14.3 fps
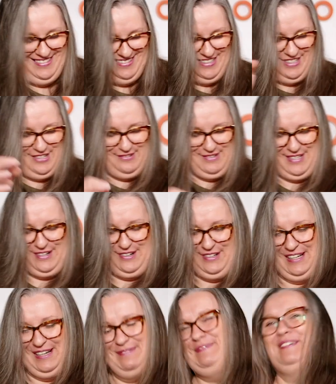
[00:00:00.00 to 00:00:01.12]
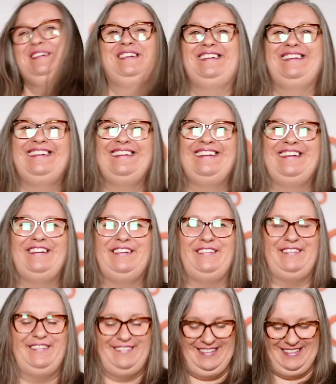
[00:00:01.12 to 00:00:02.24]
Use it all up.
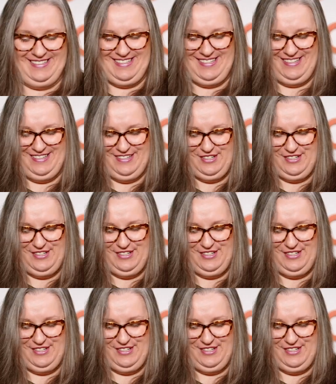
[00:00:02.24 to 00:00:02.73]
Right,